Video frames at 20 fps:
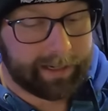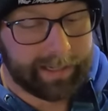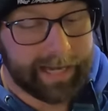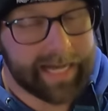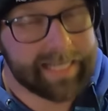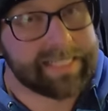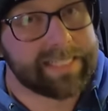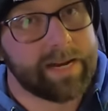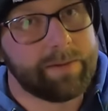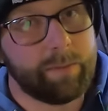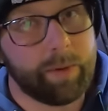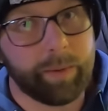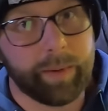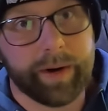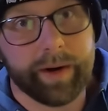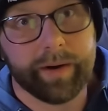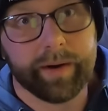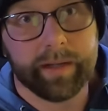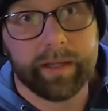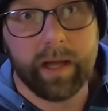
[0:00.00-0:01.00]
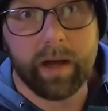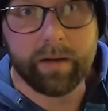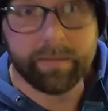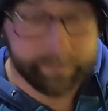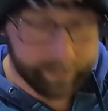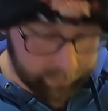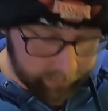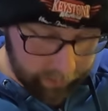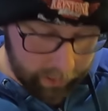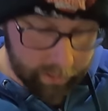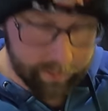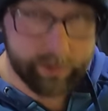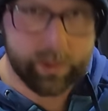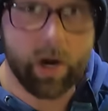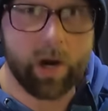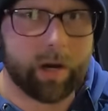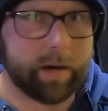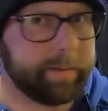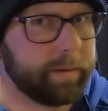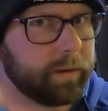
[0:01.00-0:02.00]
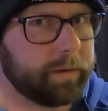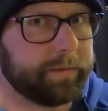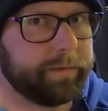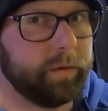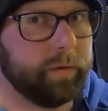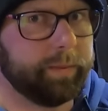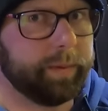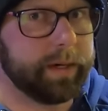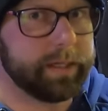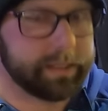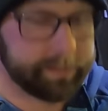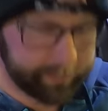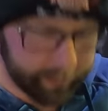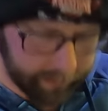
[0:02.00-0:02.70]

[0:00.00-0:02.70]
last time we were here at Love's, I was talking about fuel prices